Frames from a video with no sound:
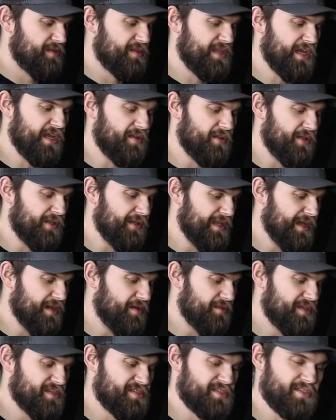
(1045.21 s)
That'll allow
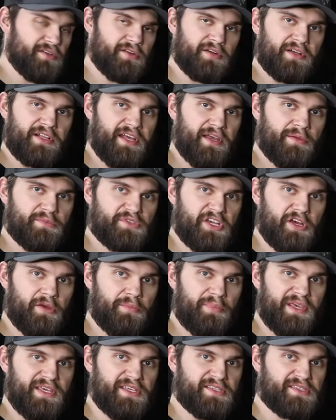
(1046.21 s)
this little clamshell
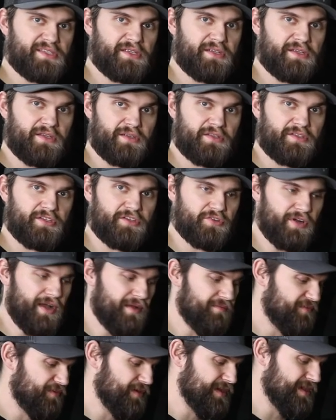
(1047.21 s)
piece to
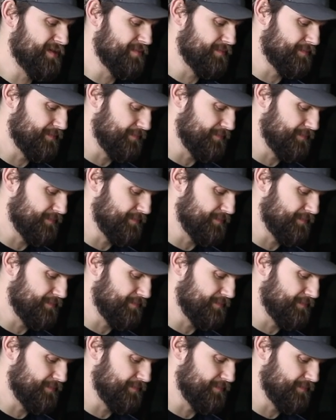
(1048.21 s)
drop free.